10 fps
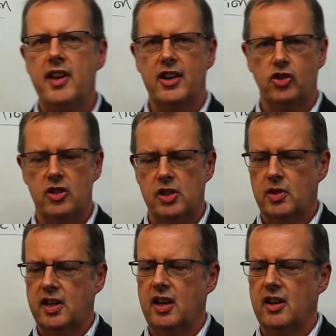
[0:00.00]
a reaction
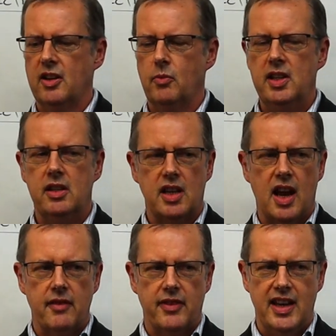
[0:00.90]
to occur, we need to
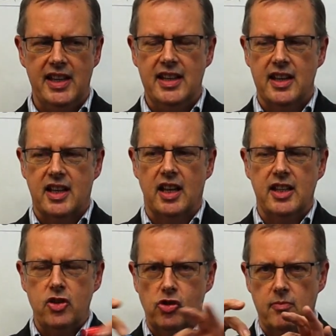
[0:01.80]
have a
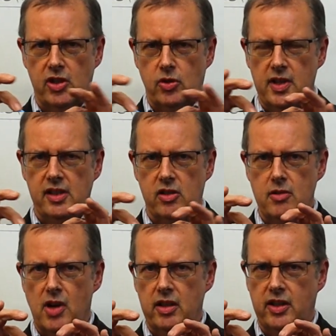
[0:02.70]
collision between
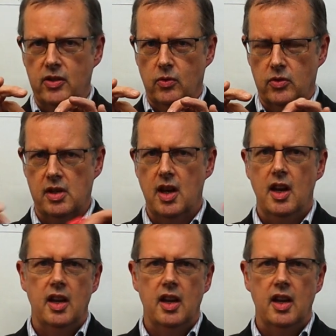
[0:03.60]
two molecules.